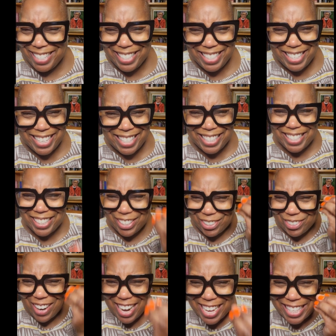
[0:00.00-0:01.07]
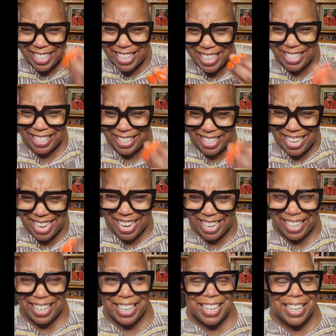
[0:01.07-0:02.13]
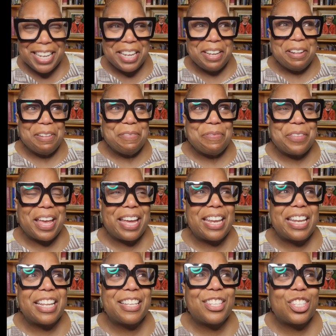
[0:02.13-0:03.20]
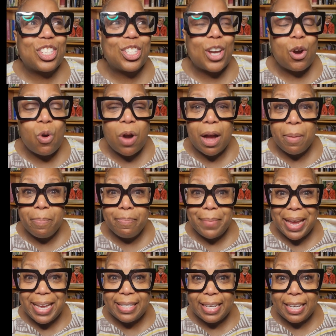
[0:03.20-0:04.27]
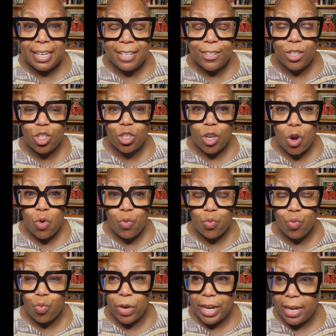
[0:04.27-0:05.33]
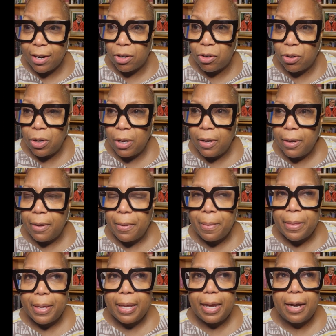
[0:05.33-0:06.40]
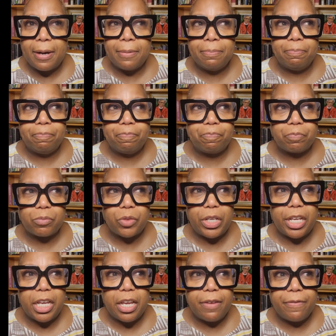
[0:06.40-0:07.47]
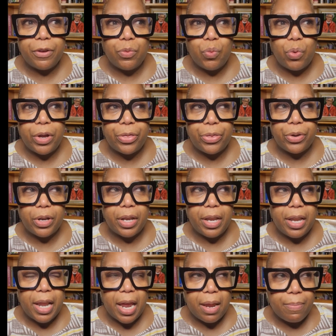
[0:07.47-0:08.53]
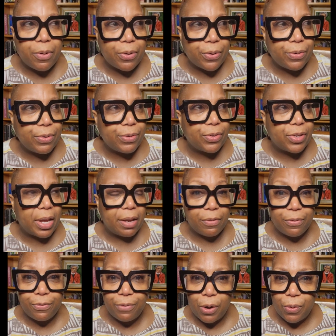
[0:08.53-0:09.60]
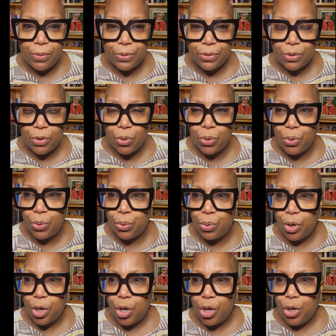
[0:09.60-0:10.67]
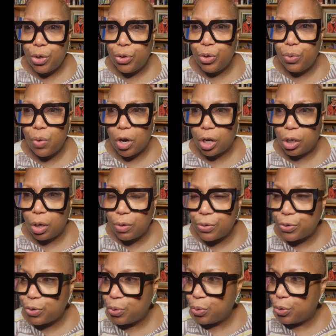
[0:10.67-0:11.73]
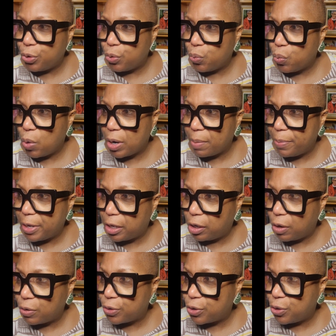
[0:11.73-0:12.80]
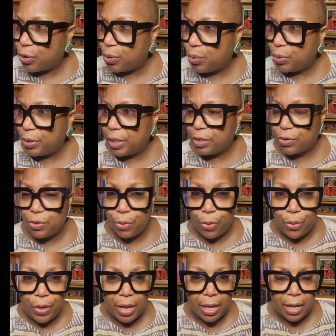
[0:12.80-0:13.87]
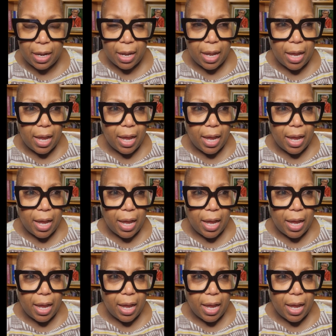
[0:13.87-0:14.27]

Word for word: it's just the craziest thing. And it is so amazing. It is so real. Um, even with neighbors and folks who you are close to and you want to be close to, and there's a thing.